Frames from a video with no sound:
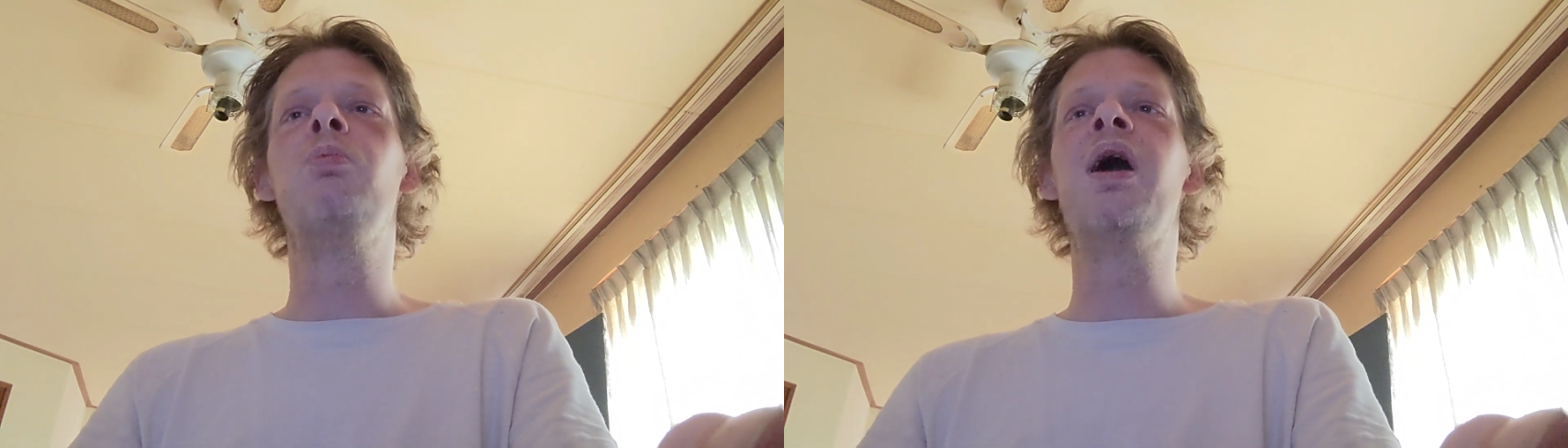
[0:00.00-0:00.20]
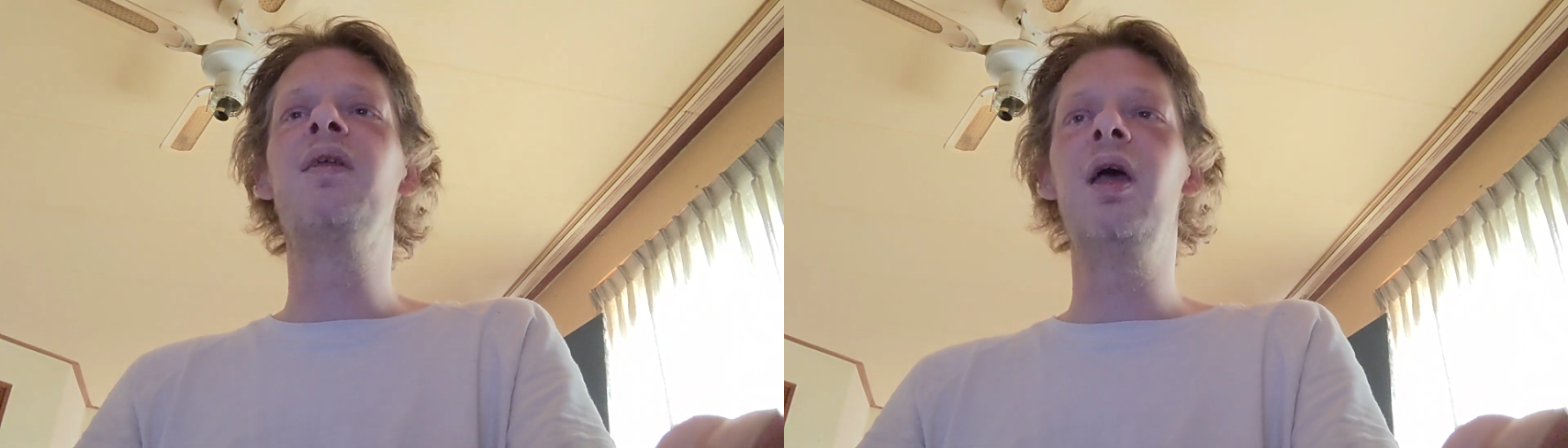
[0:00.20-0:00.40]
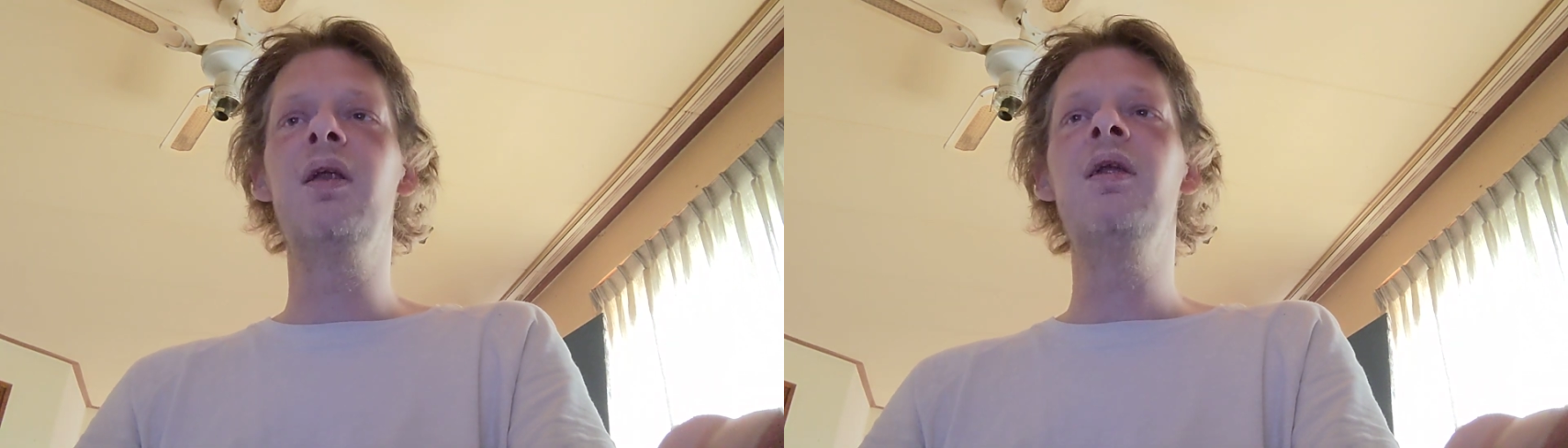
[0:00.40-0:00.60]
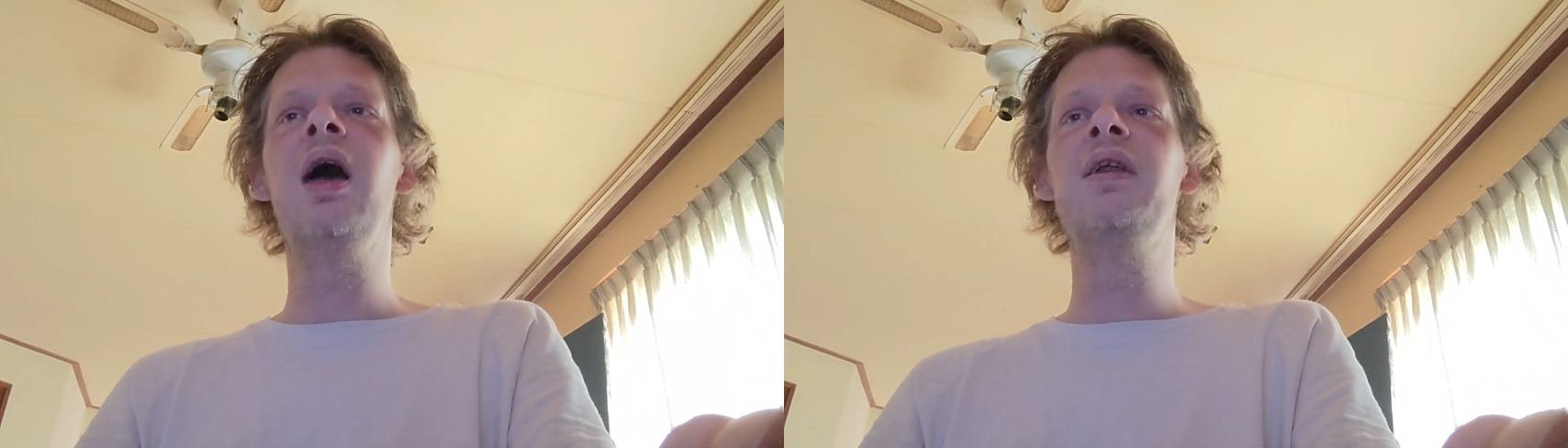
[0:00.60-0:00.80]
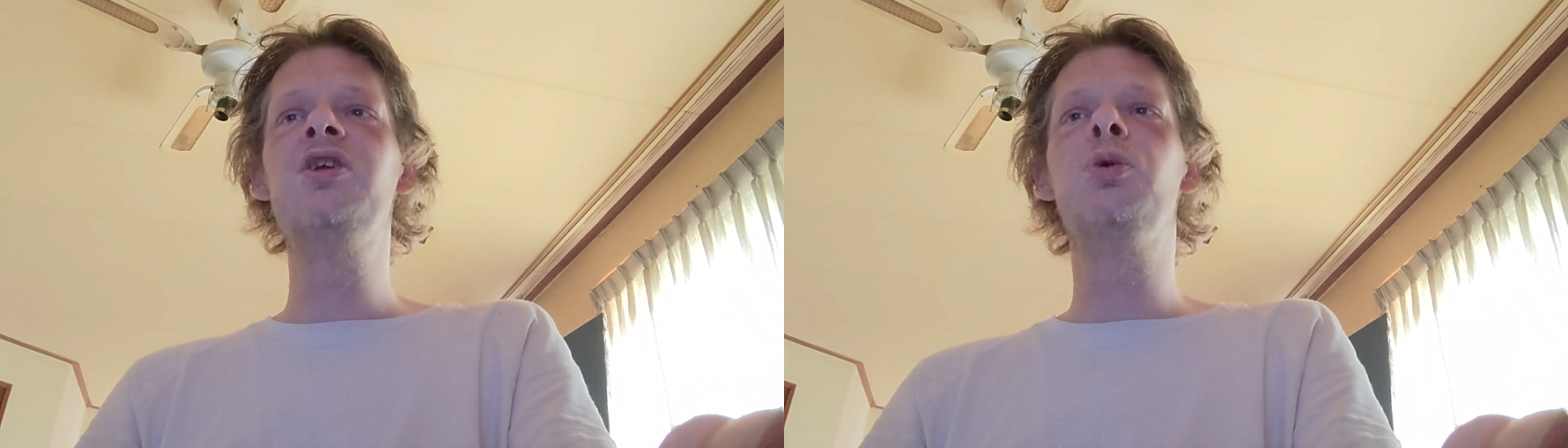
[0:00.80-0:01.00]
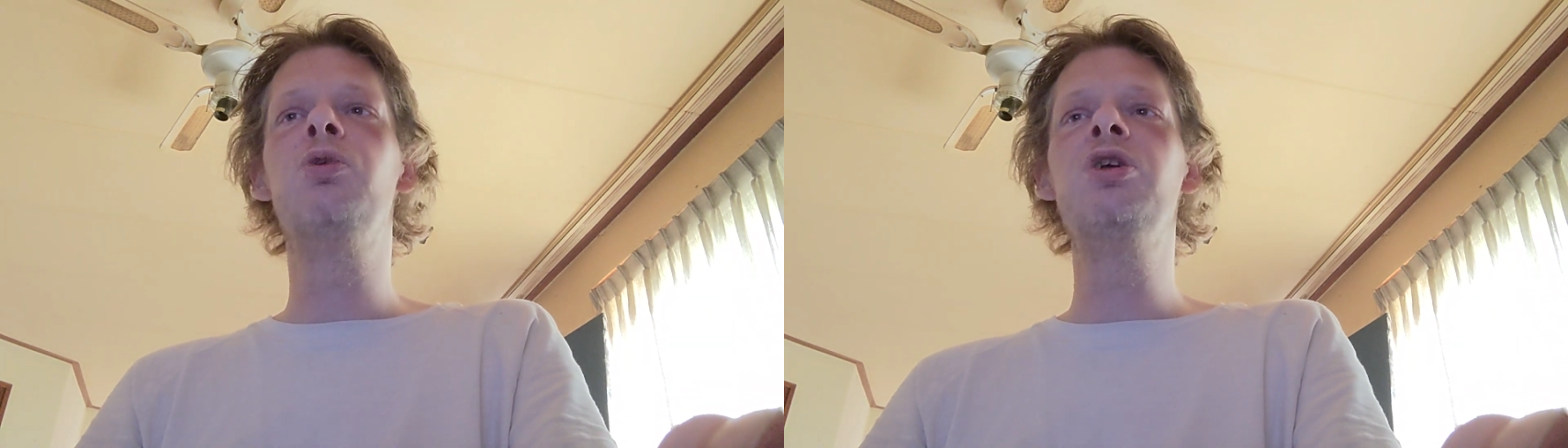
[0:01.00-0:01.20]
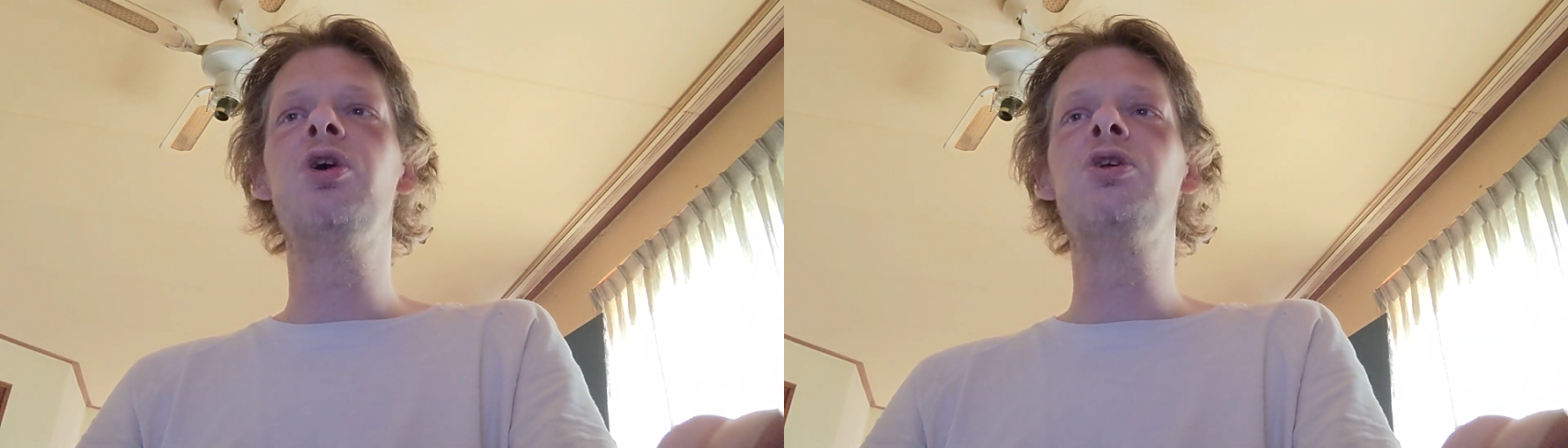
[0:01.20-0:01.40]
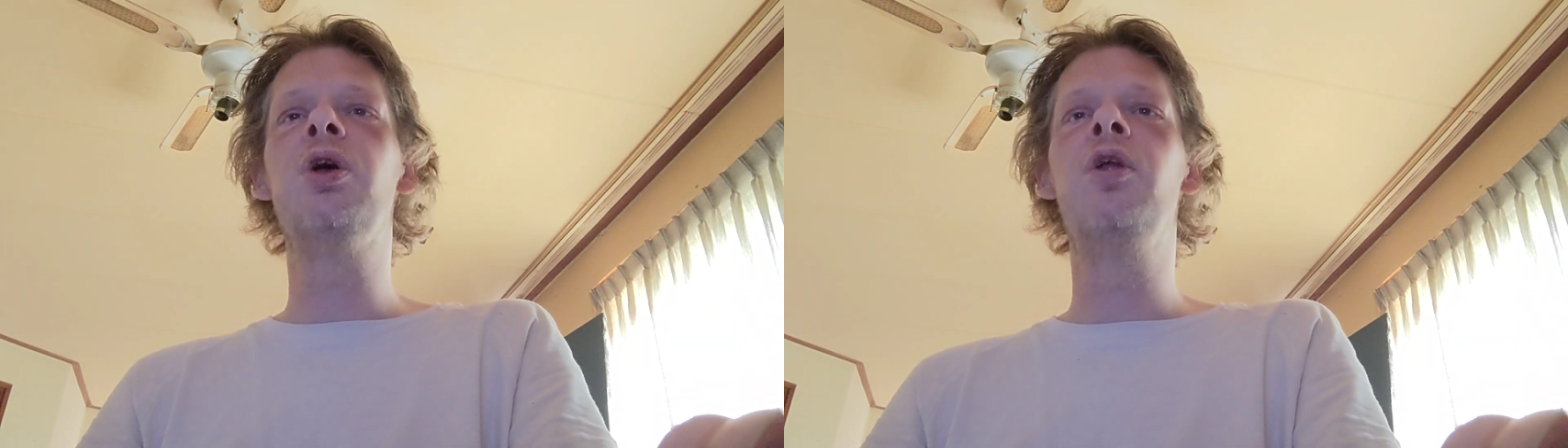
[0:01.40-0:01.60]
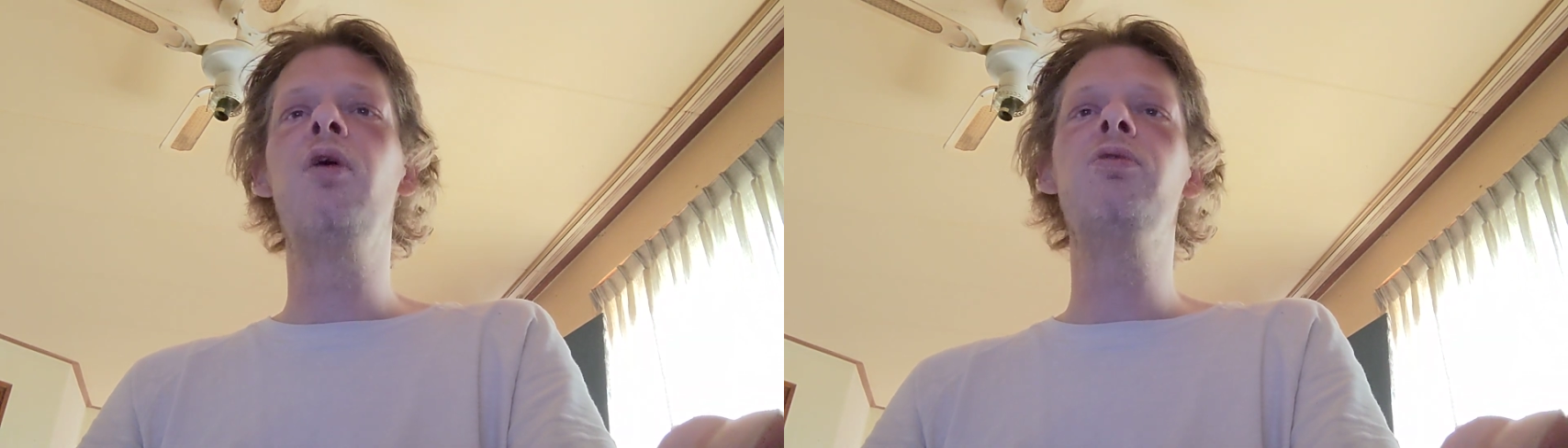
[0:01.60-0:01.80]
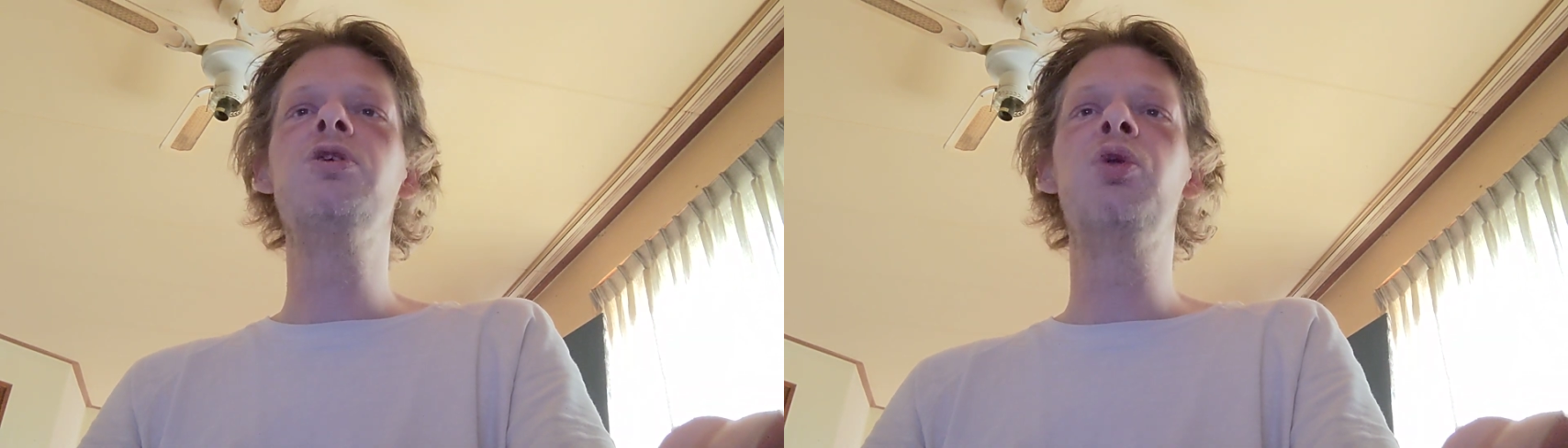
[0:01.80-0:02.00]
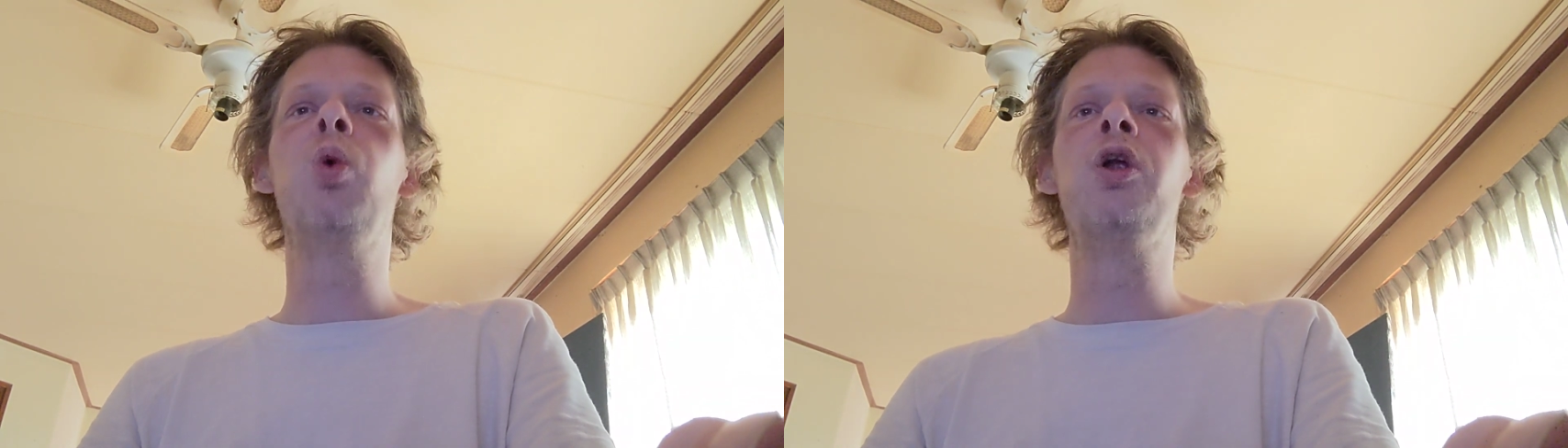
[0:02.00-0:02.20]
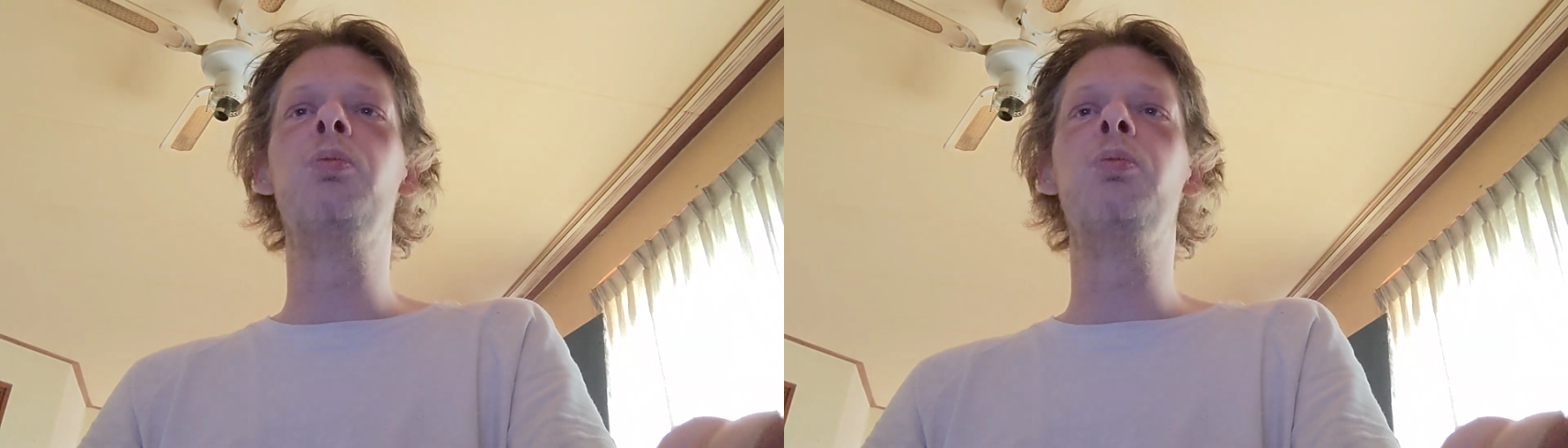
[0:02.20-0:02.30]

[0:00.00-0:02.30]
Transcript: Back then, I did some research on novels that won